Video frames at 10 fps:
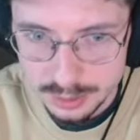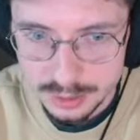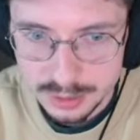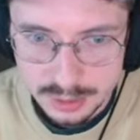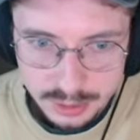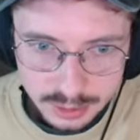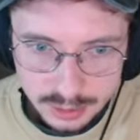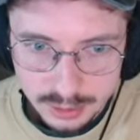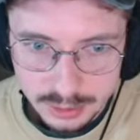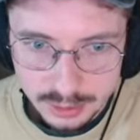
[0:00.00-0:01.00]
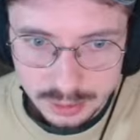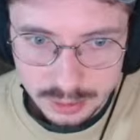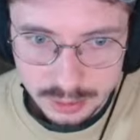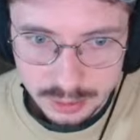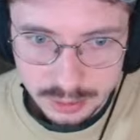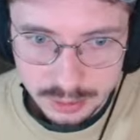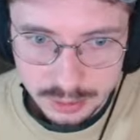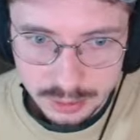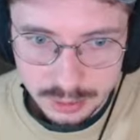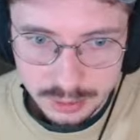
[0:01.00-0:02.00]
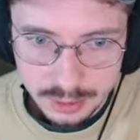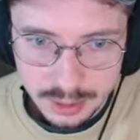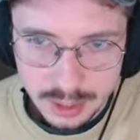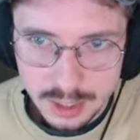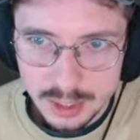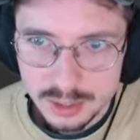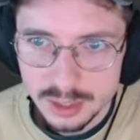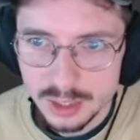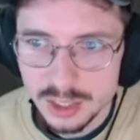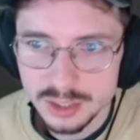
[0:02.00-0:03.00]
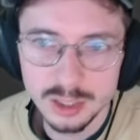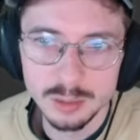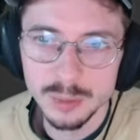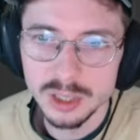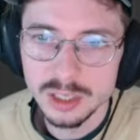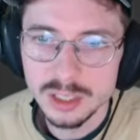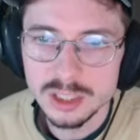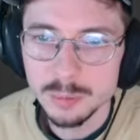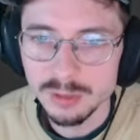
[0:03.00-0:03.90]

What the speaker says: sign. So that's the only bit that needs to be